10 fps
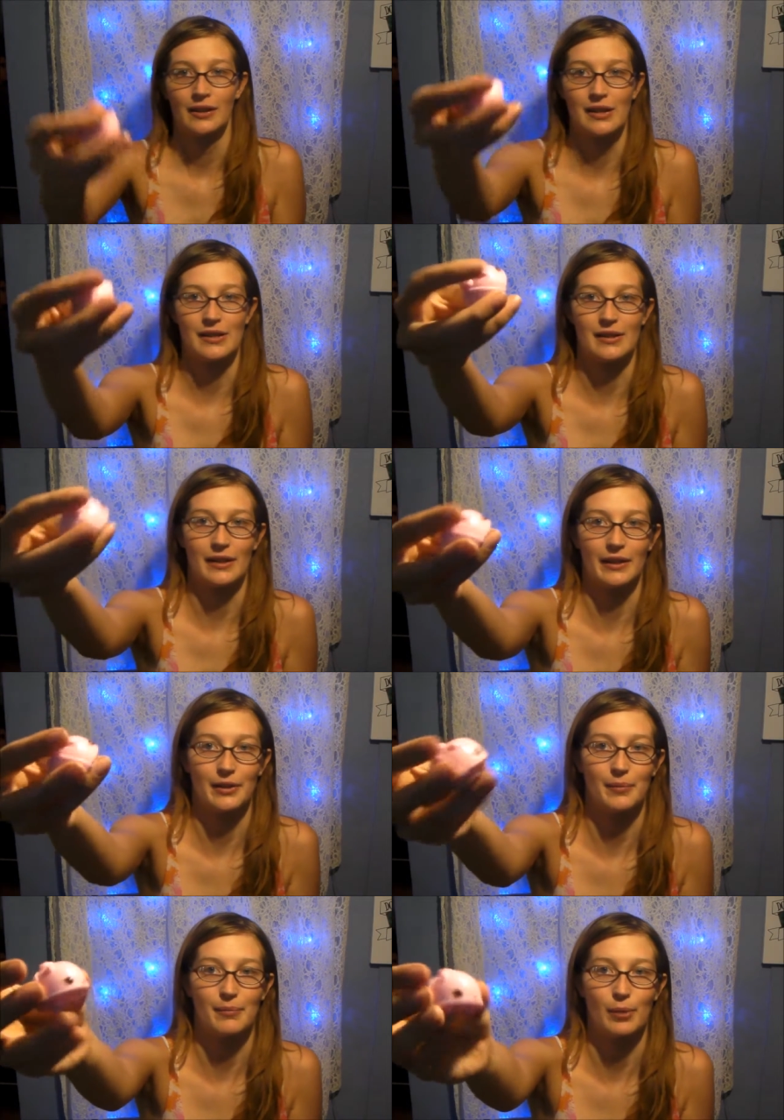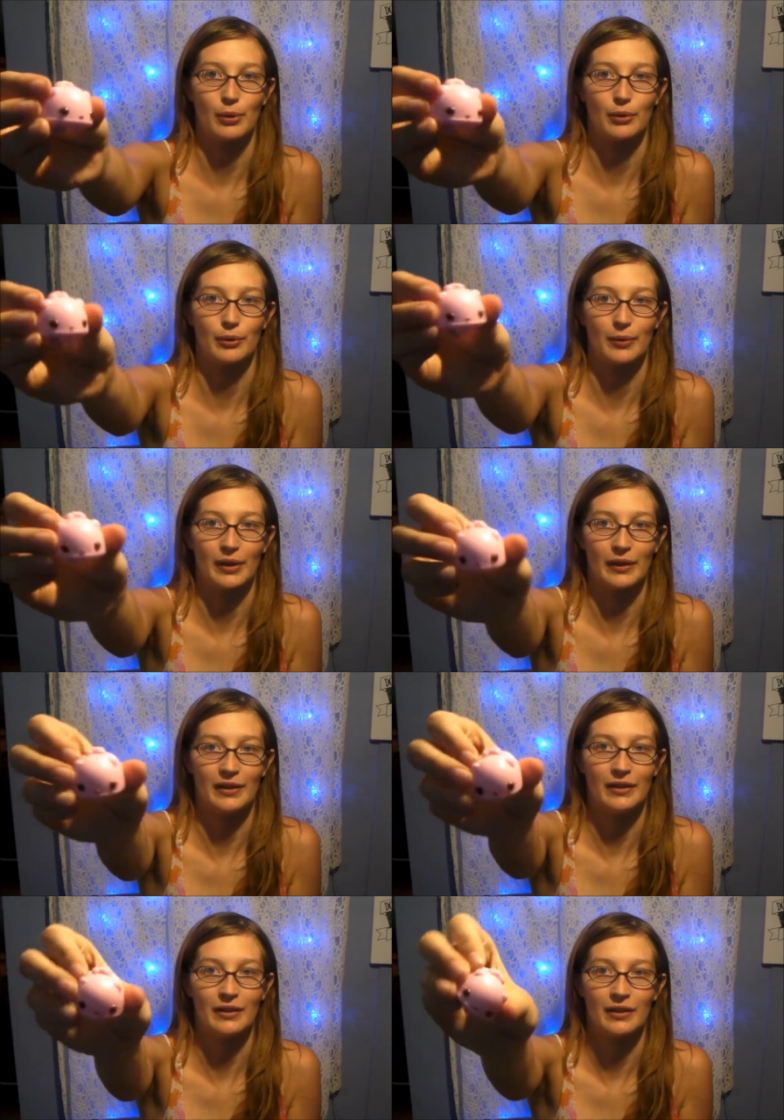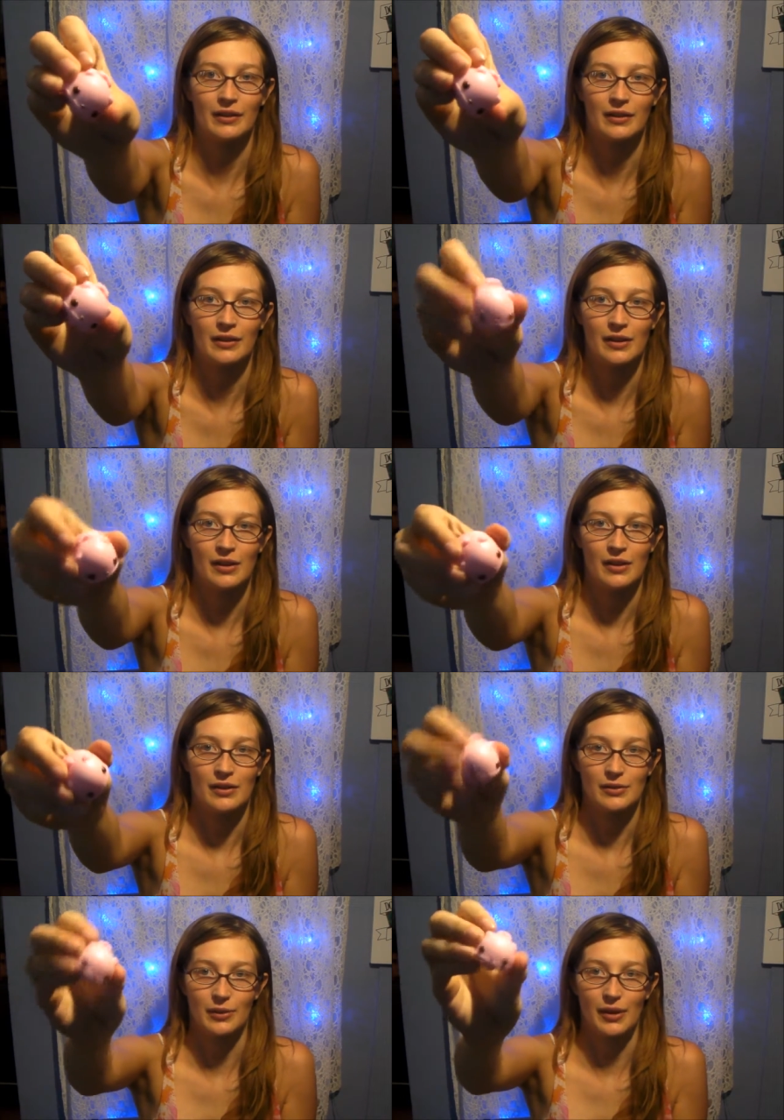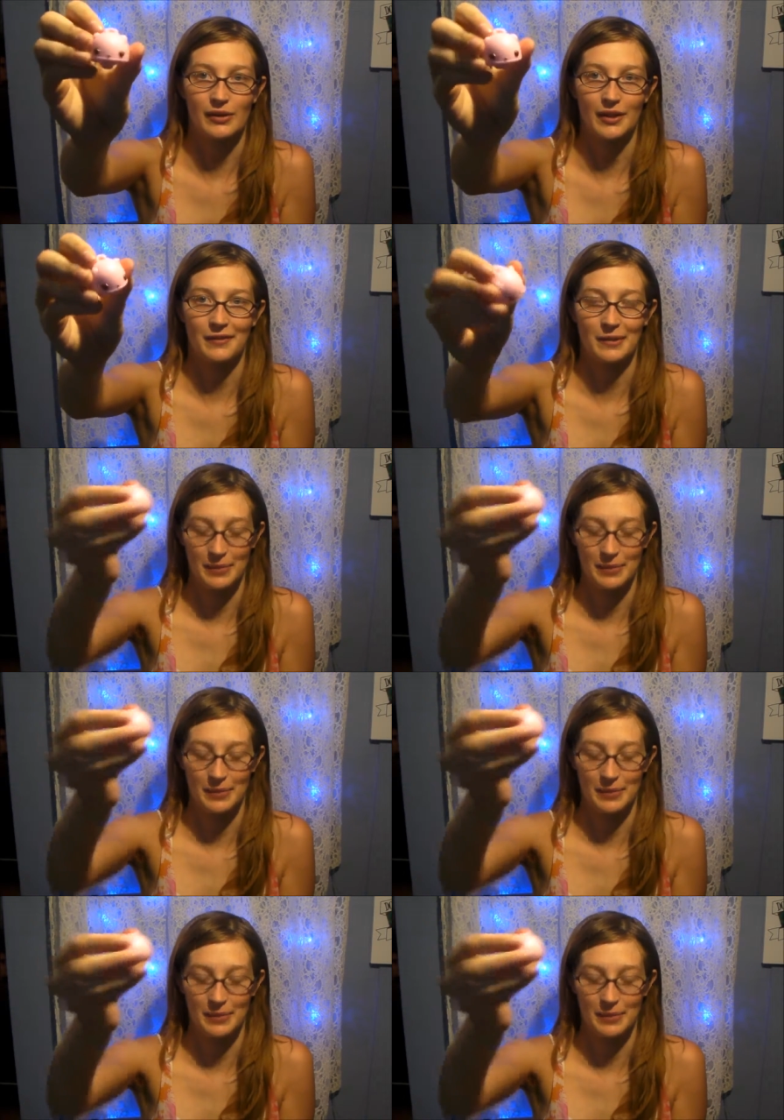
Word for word: And then little motor one. So I'll definitely